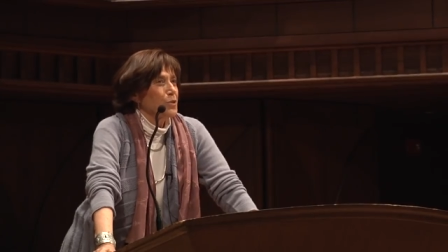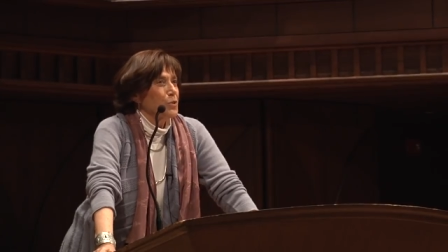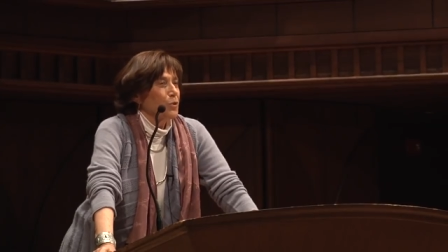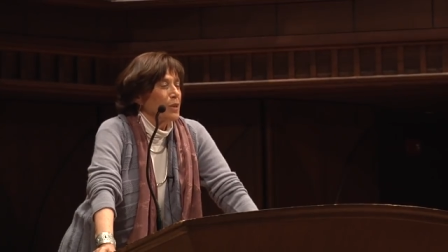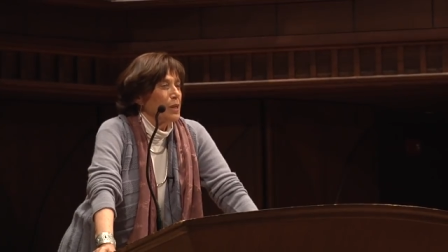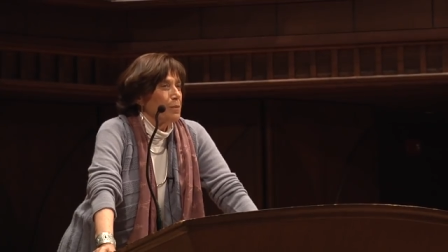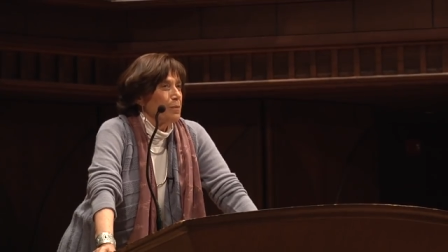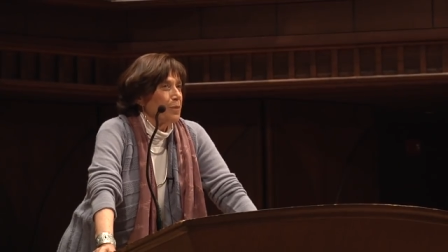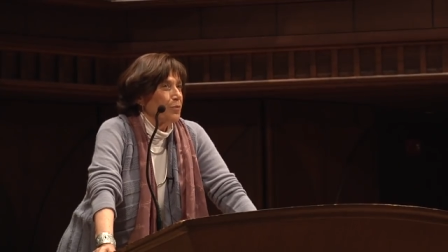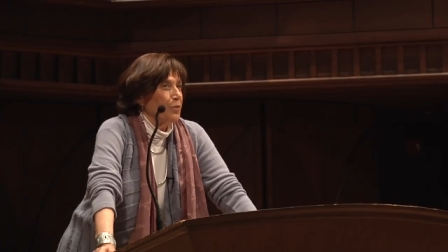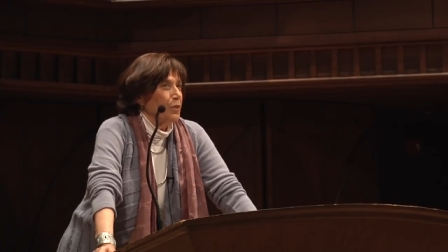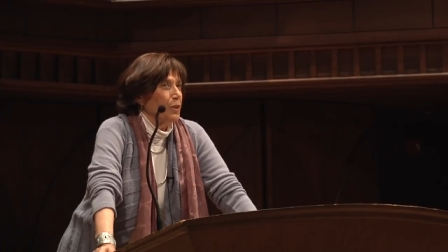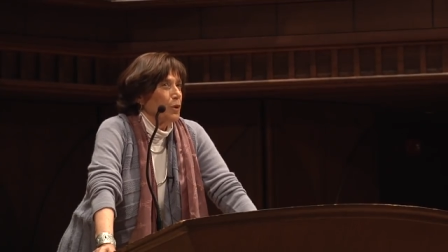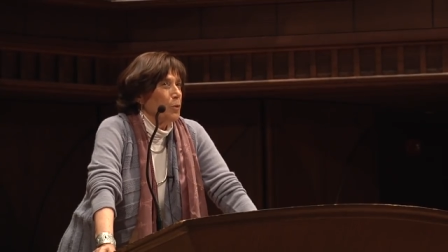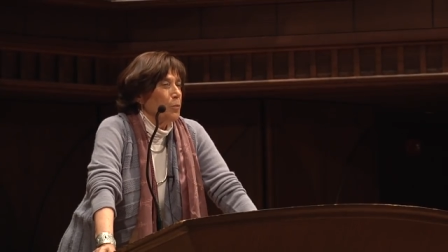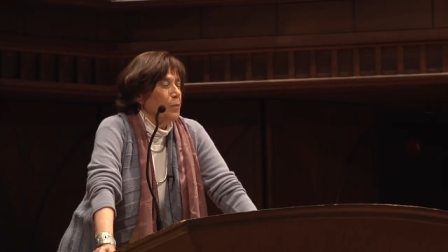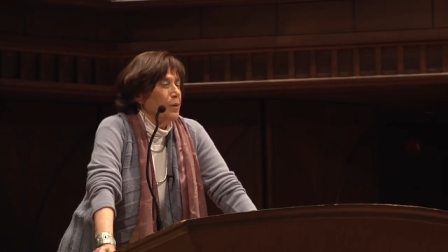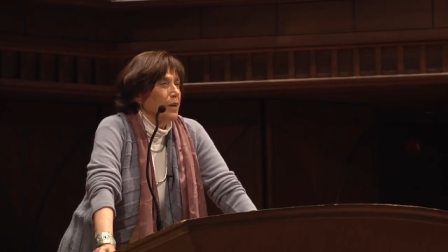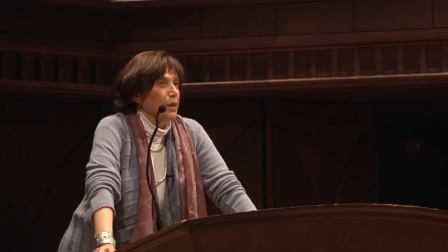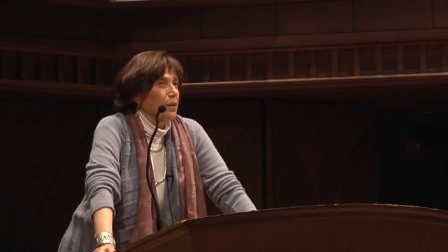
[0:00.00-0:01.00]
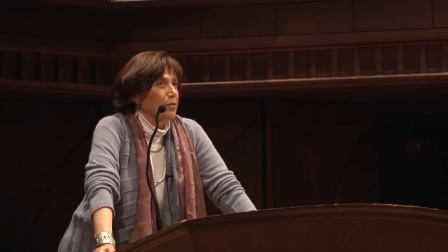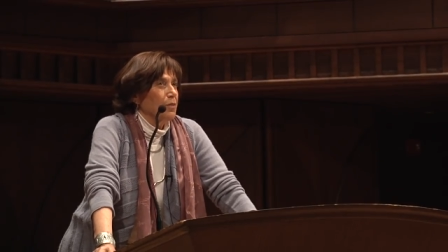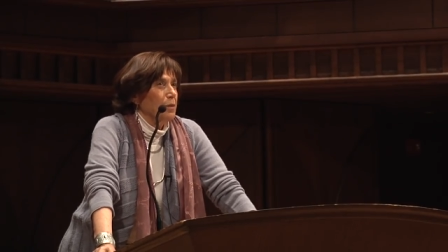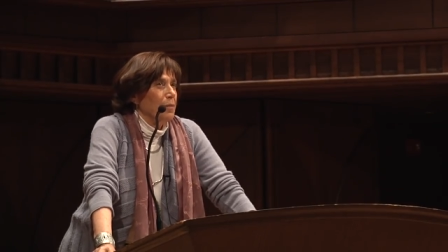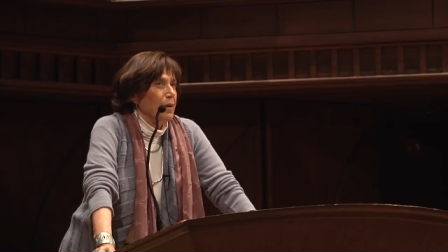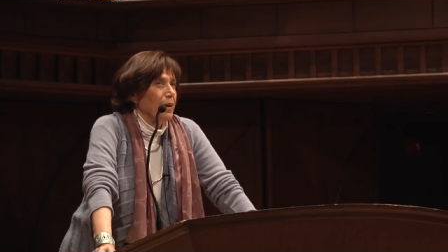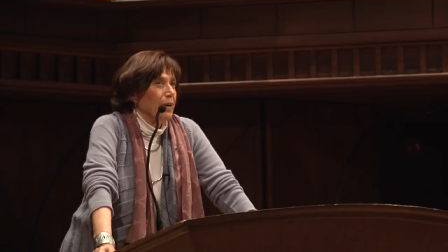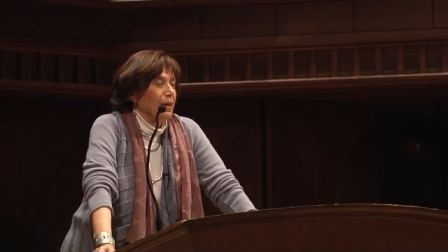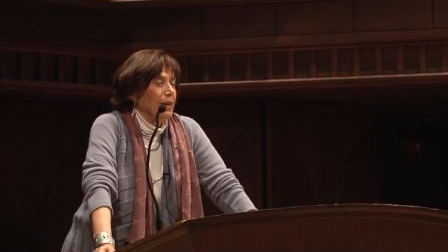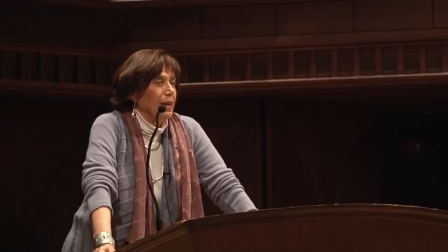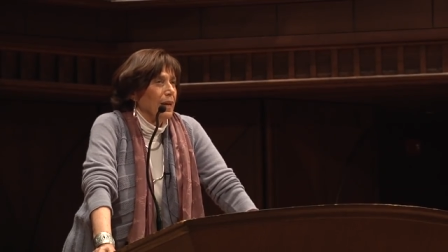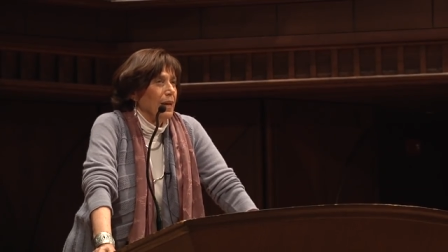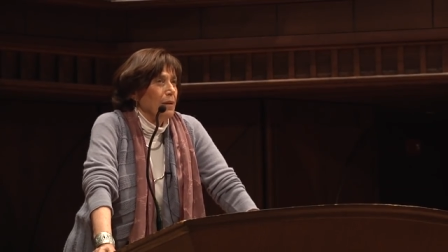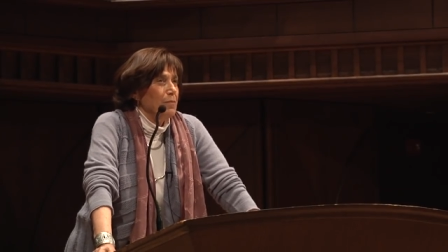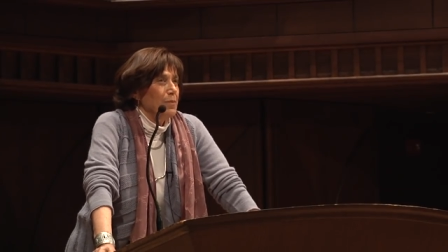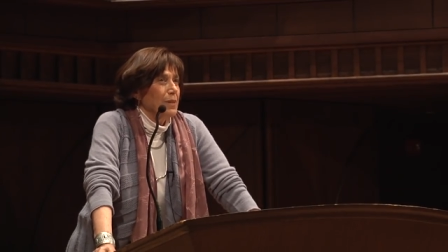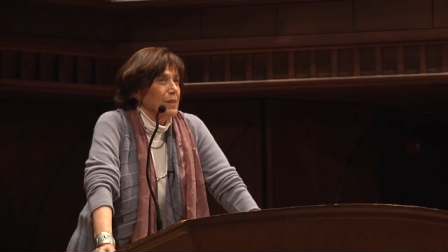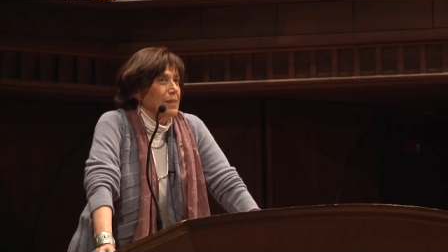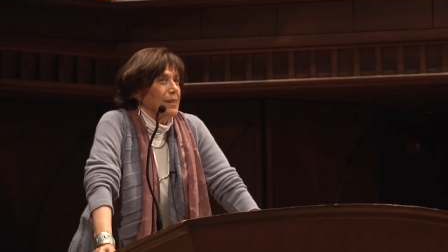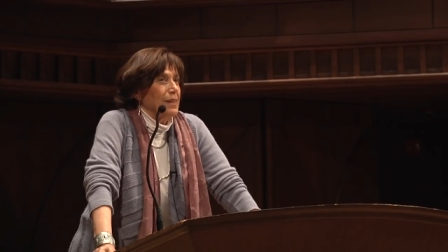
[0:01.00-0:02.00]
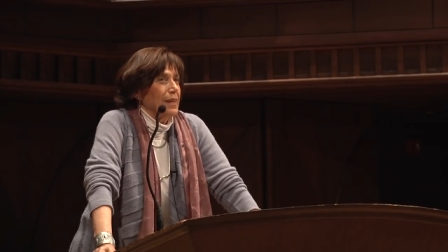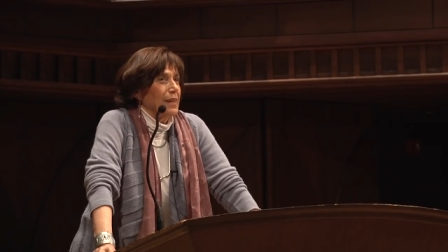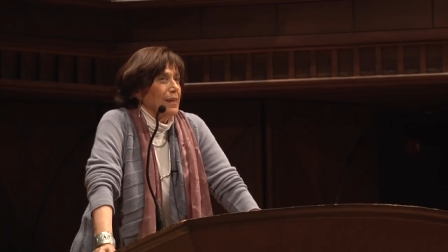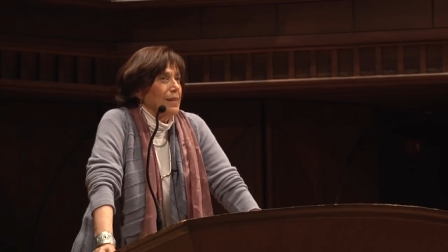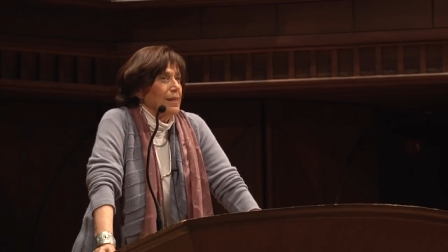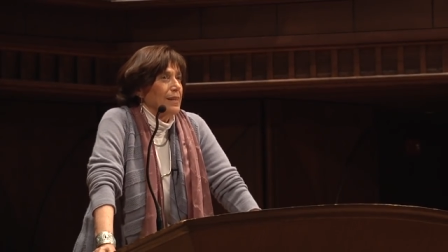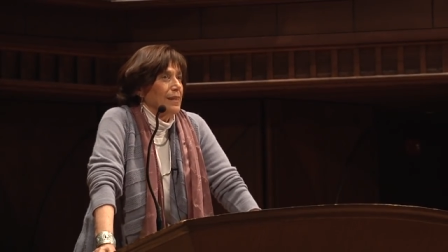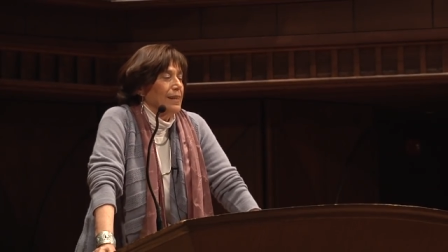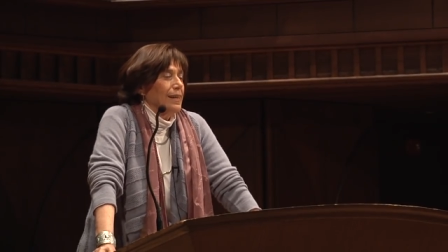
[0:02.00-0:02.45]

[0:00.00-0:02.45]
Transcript: shortly before the opening of the American Embassy,